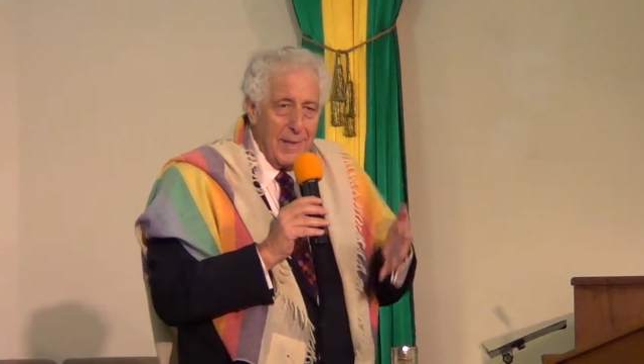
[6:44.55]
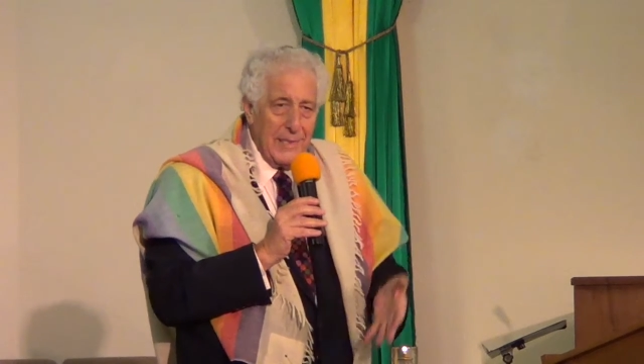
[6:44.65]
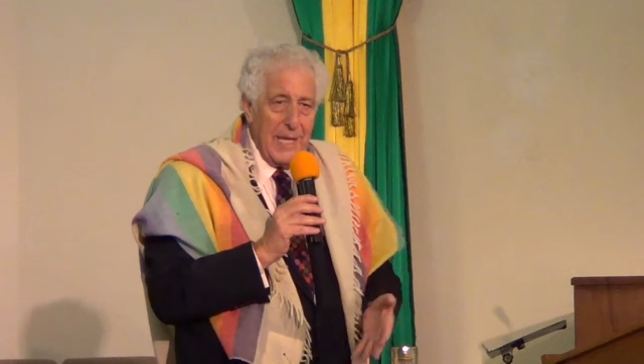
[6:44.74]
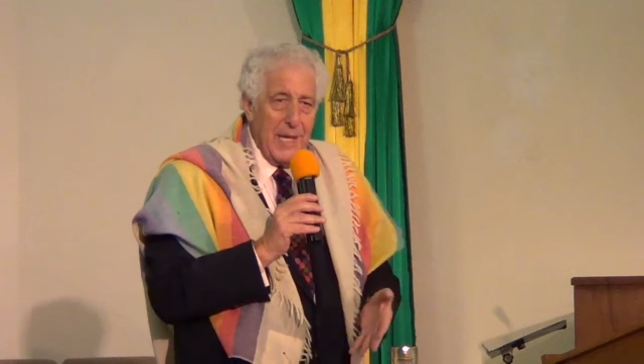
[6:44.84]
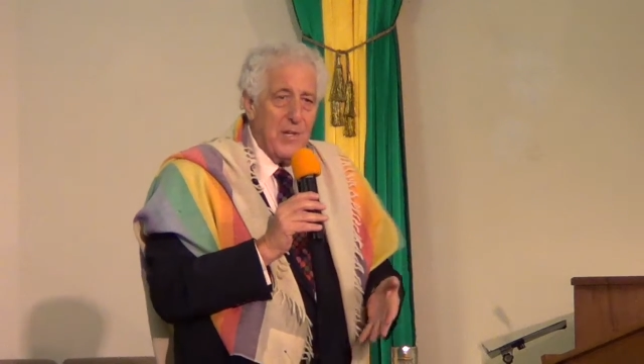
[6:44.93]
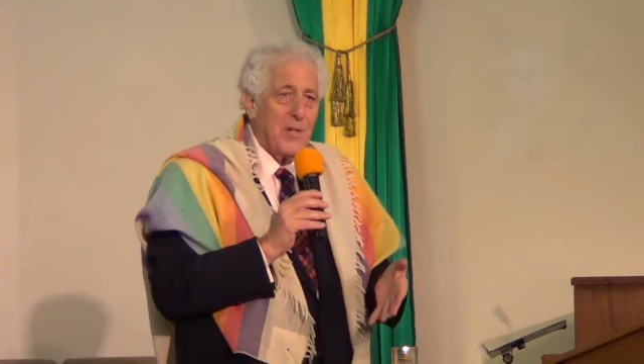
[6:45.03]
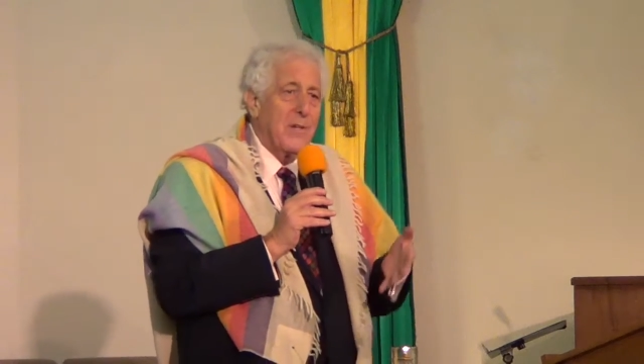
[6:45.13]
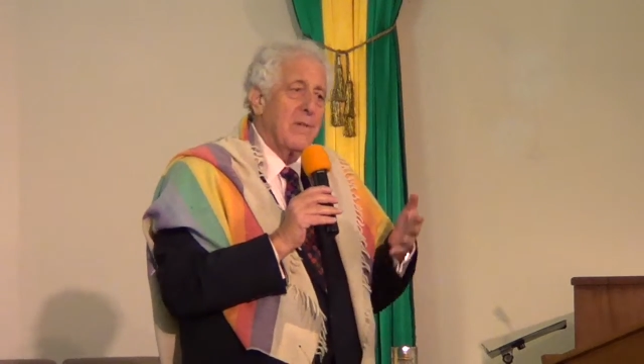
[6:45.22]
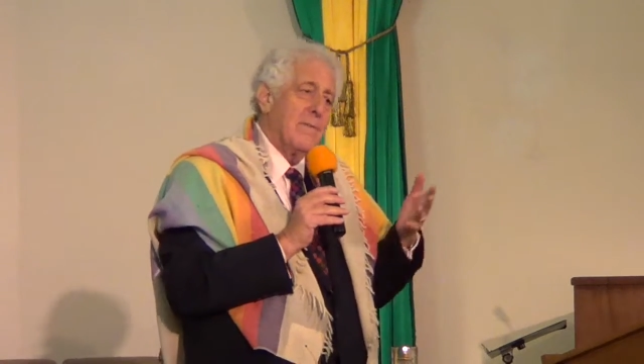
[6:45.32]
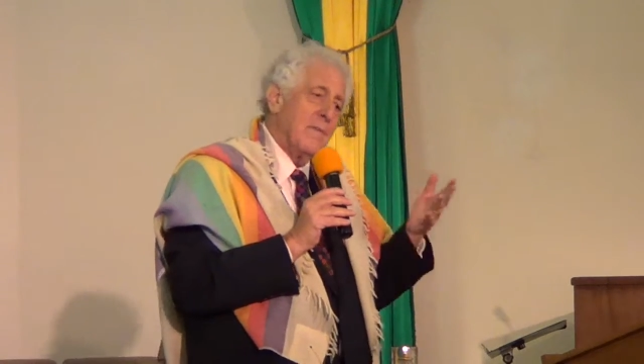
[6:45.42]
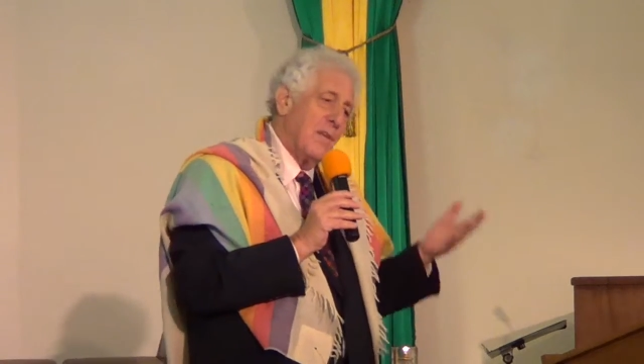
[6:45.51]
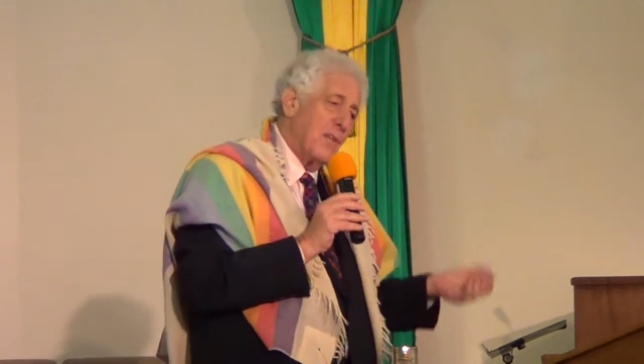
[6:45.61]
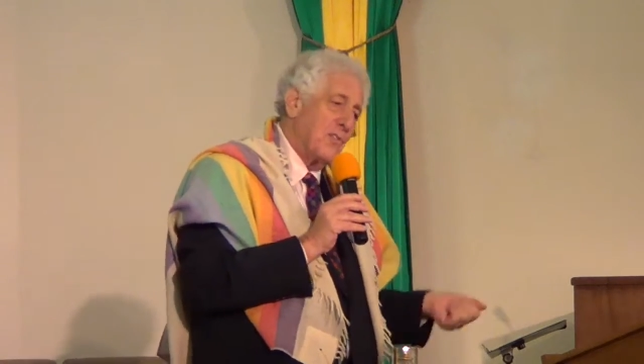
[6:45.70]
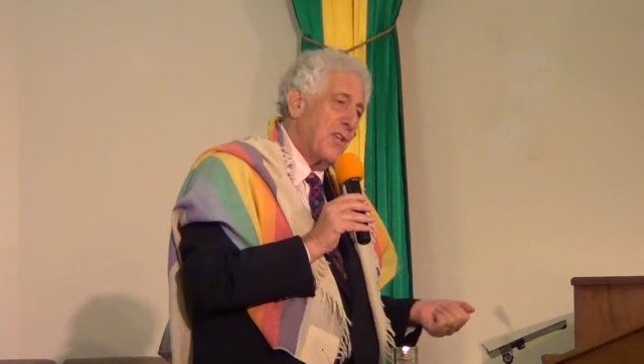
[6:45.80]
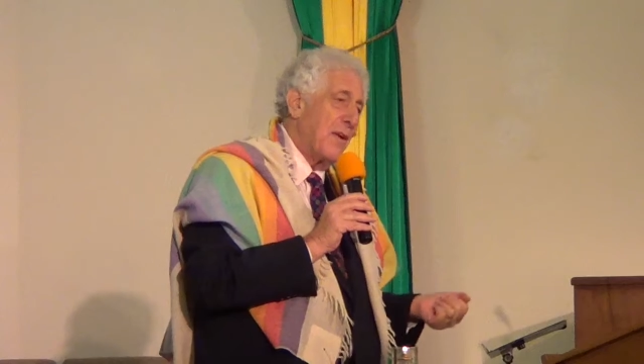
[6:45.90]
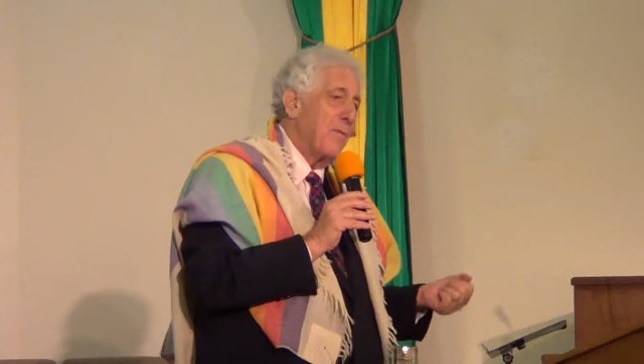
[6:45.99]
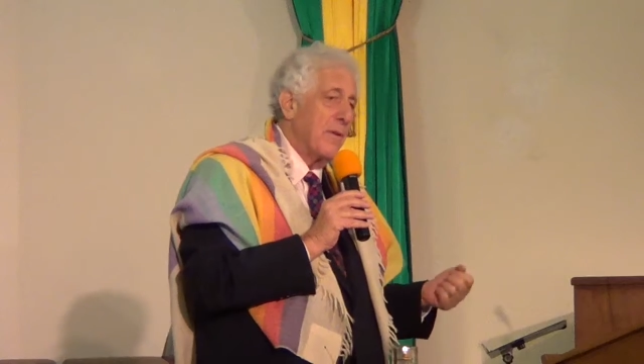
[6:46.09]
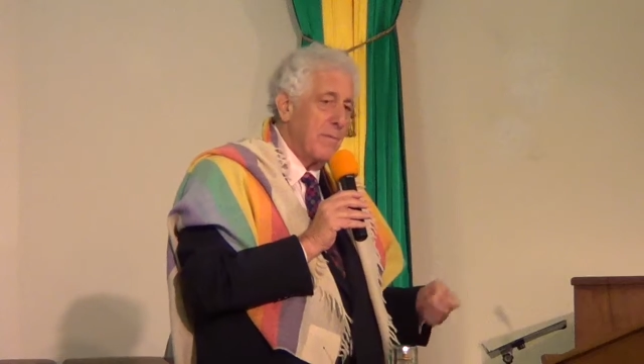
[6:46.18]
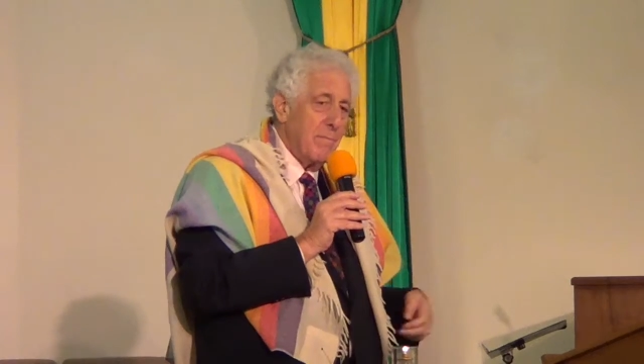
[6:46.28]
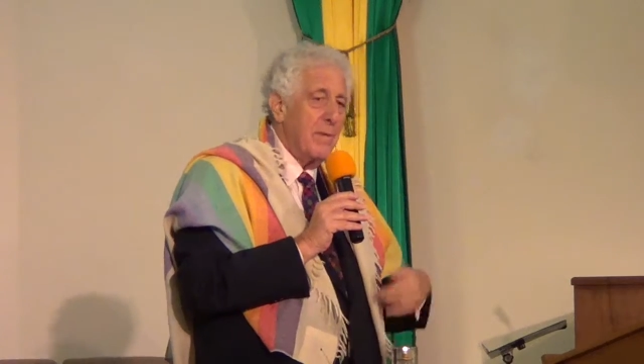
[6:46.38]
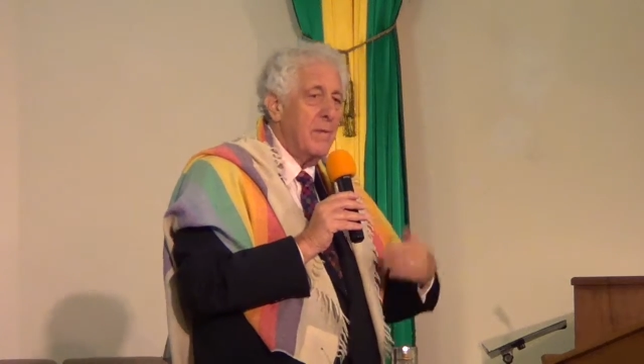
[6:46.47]
leader,
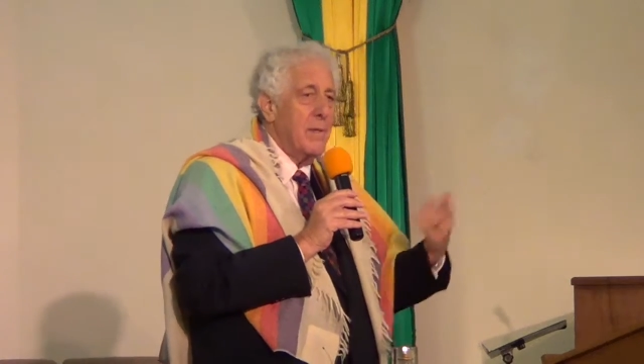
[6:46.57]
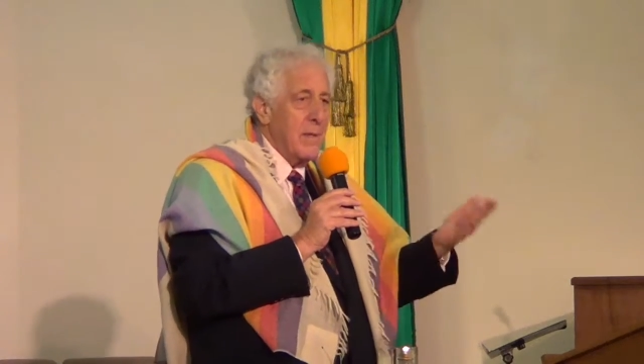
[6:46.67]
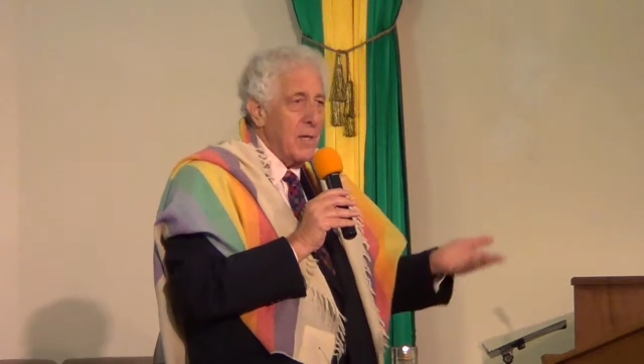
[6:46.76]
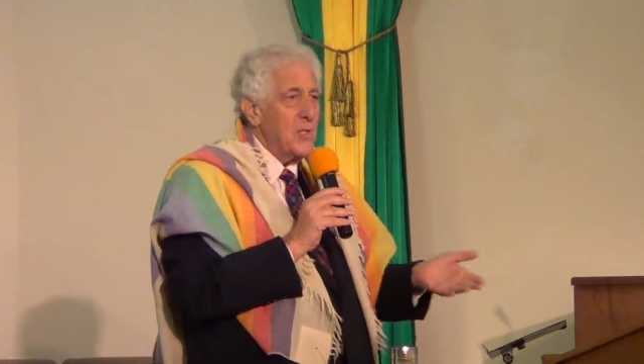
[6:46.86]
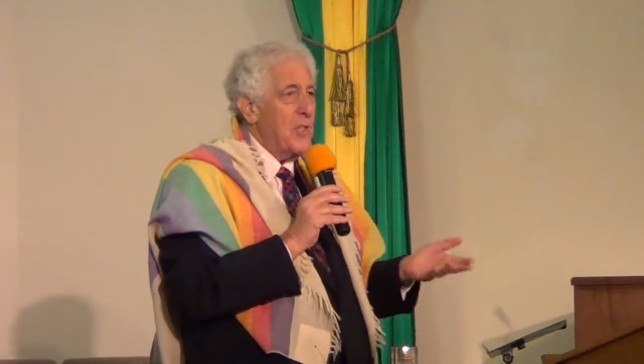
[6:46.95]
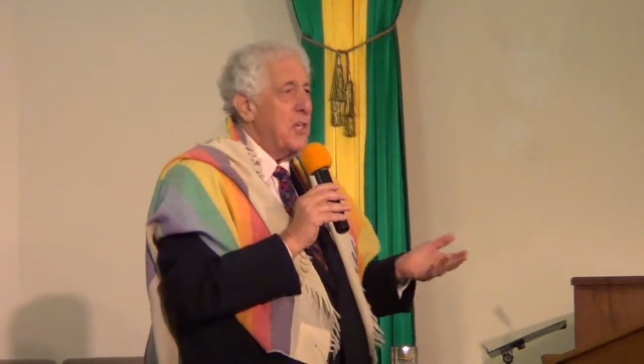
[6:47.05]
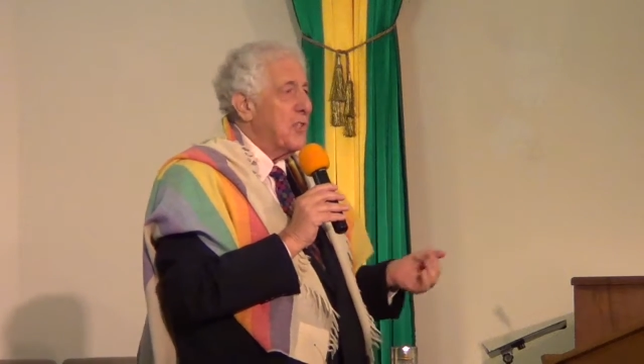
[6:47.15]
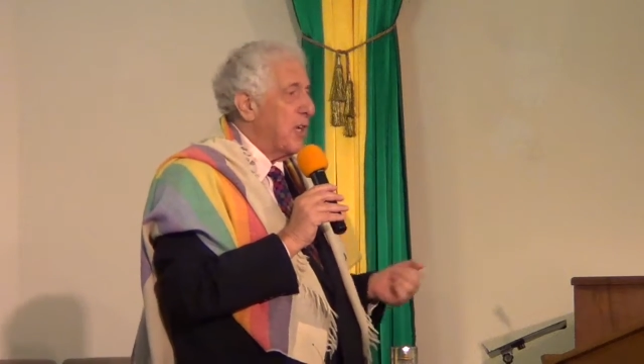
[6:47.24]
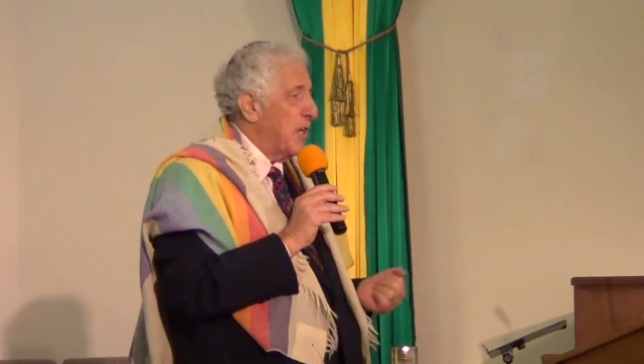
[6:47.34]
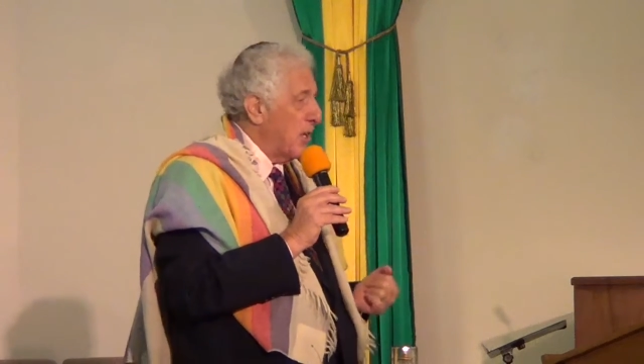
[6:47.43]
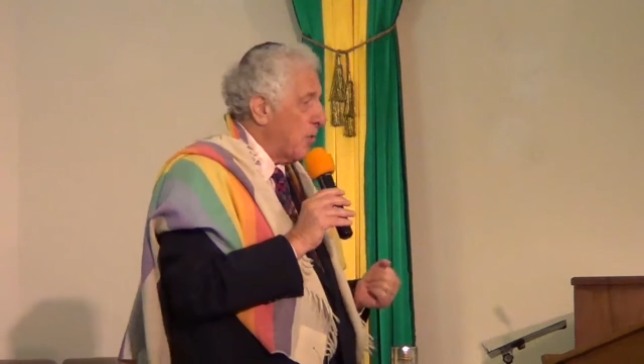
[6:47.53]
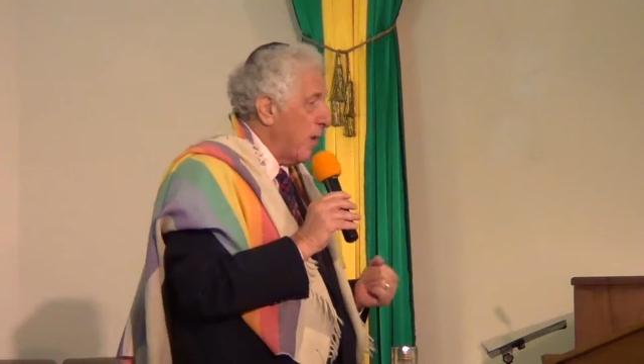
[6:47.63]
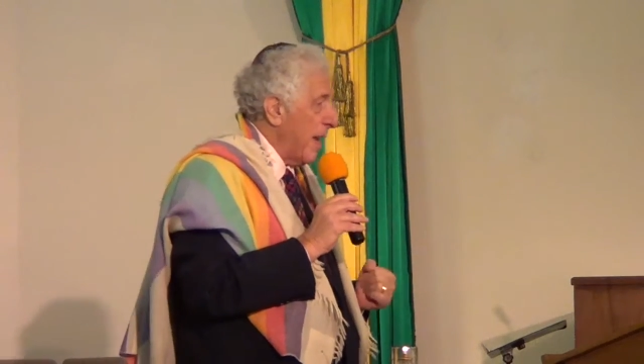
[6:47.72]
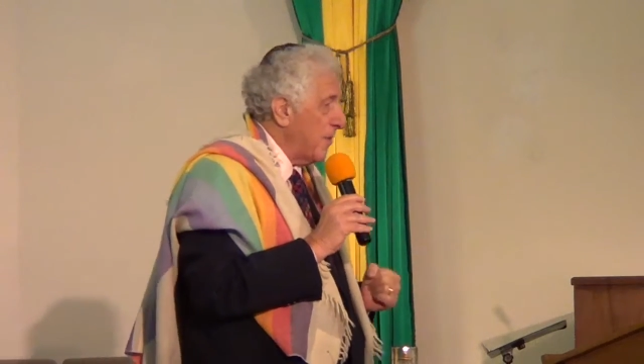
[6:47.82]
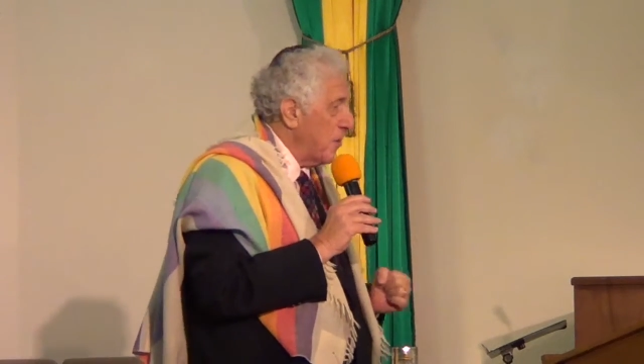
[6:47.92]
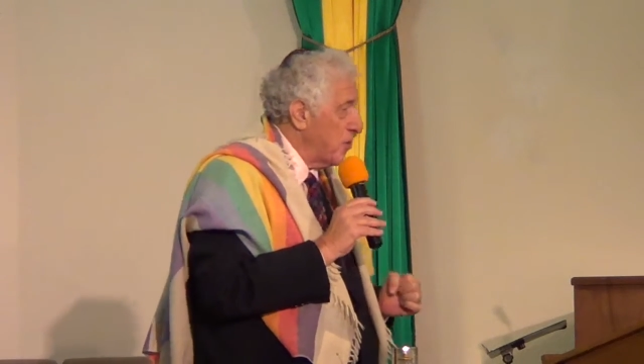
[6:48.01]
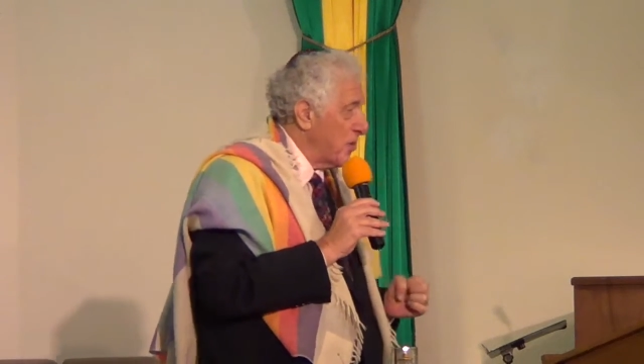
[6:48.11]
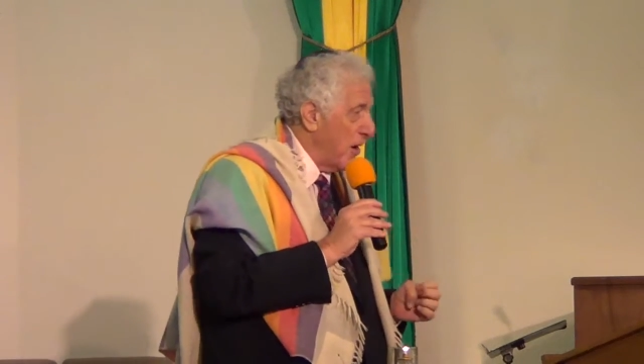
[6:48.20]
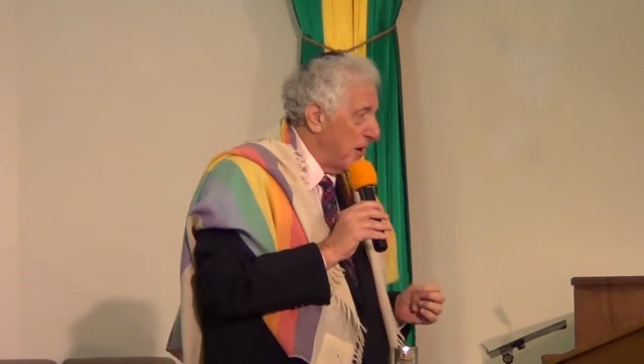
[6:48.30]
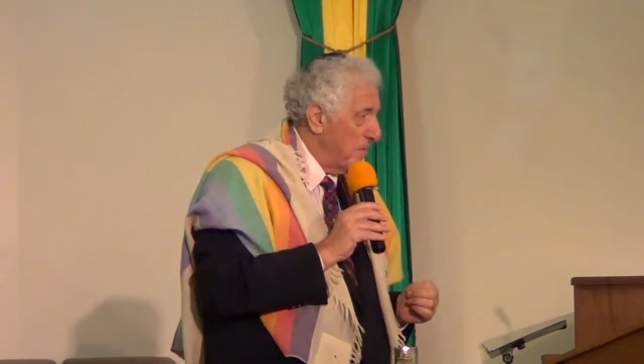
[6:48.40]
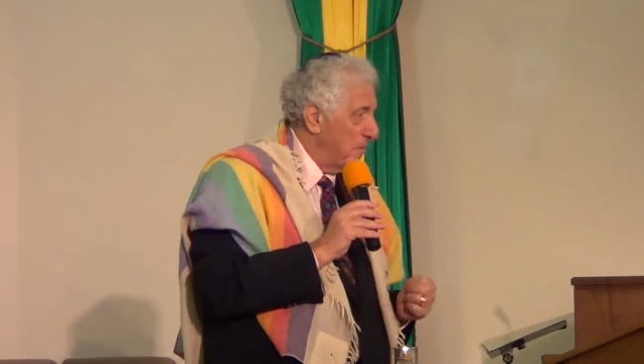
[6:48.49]
etc., she's going to create the
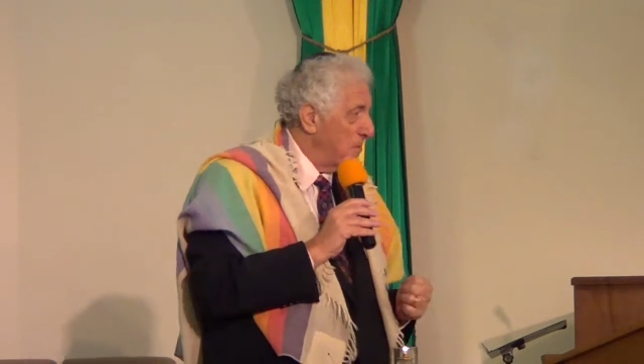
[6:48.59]
genre.